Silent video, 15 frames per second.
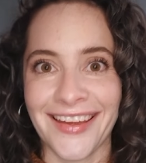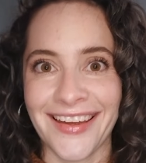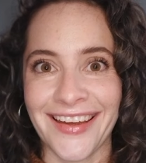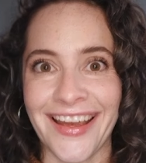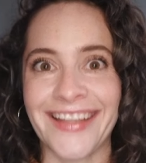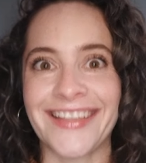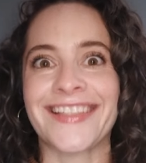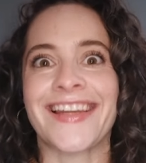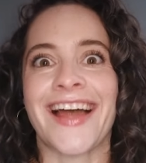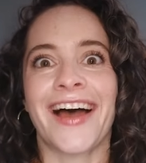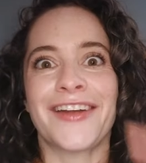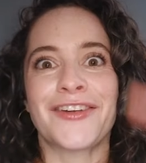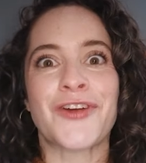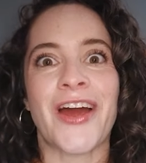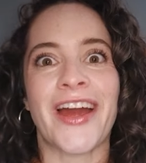it's
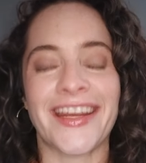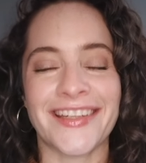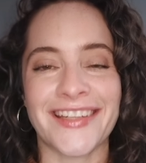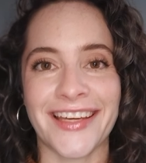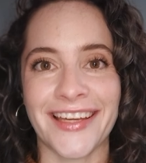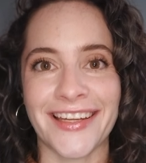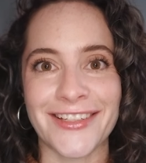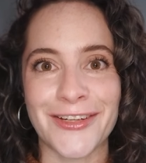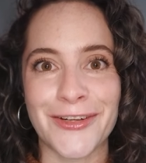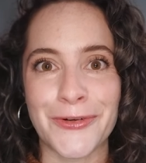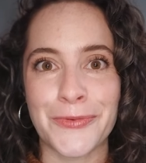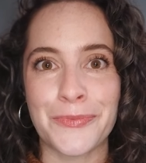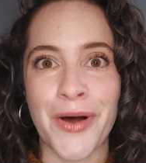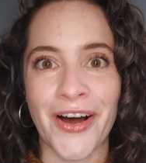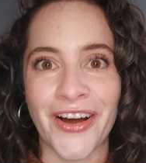not trying to get
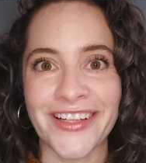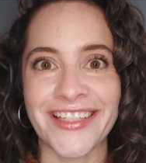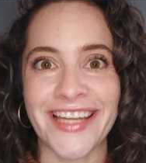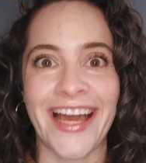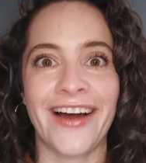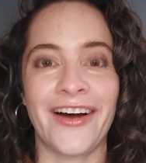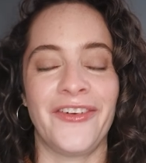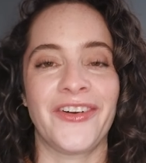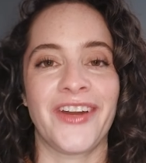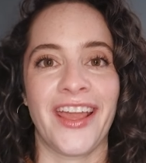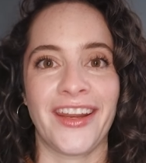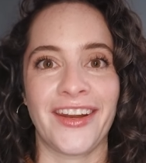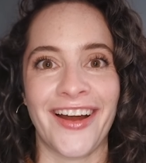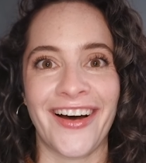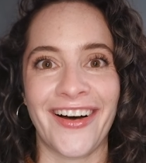too bogged down
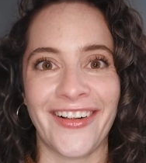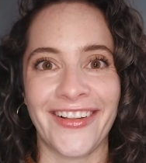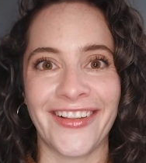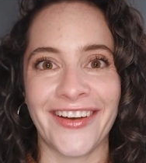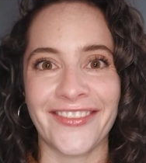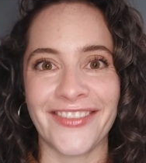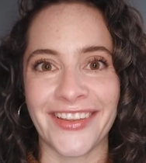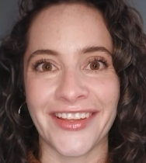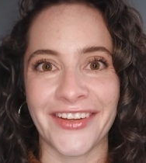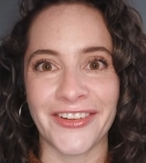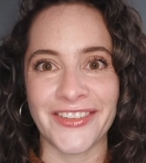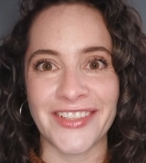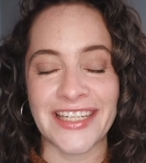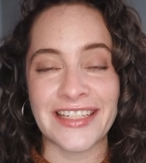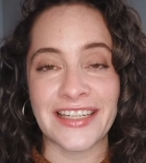in all of the little
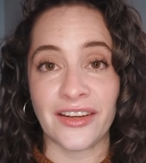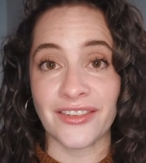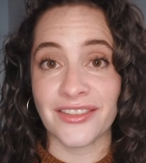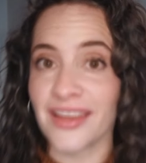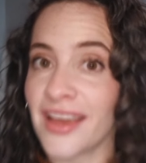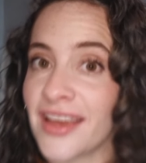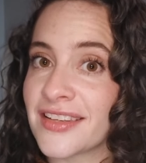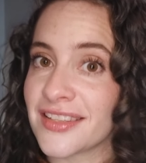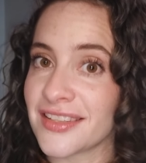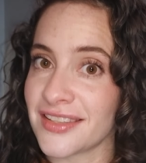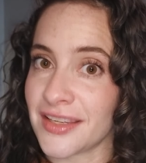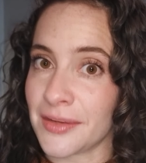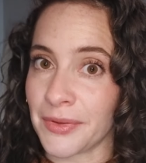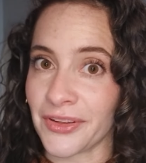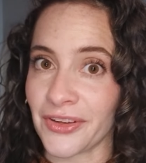details.
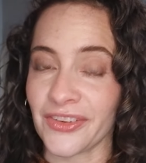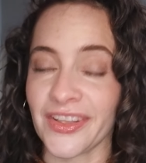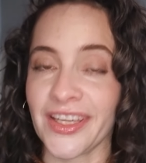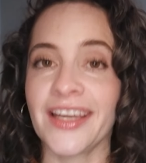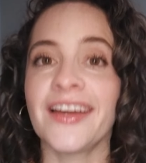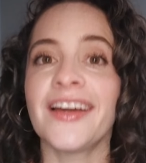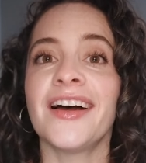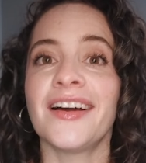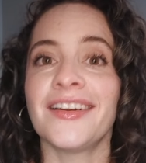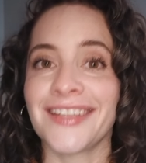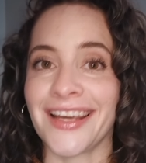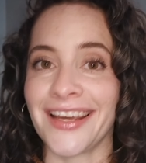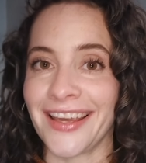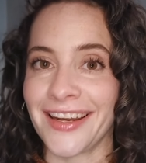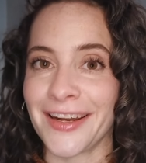Similarly,
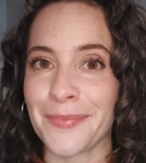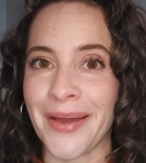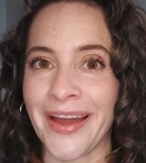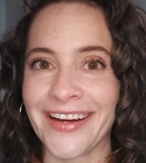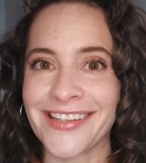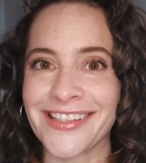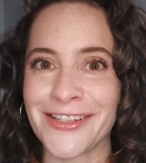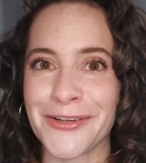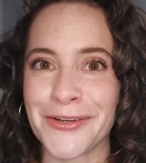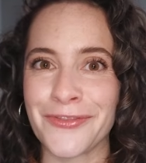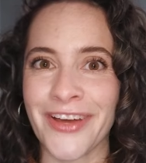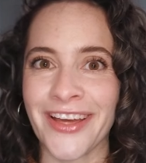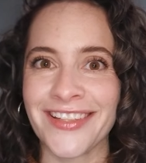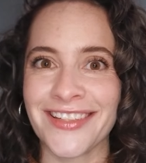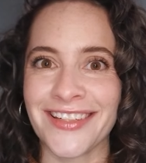taking it back to
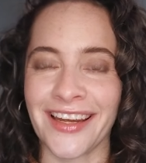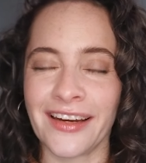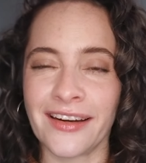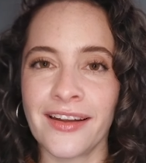investing.